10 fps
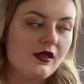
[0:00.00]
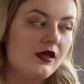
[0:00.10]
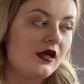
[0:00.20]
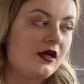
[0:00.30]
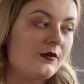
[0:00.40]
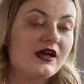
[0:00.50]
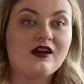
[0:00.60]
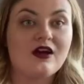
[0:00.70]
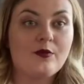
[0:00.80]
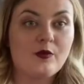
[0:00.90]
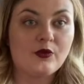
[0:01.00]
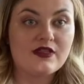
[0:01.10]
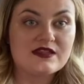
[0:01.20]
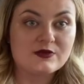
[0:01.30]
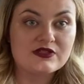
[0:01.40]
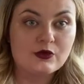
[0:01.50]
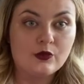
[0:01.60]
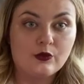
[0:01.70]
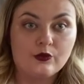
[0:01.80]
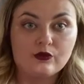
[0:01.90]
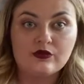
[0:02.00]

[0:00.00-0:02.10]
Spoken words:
I can't remember what these ones are called,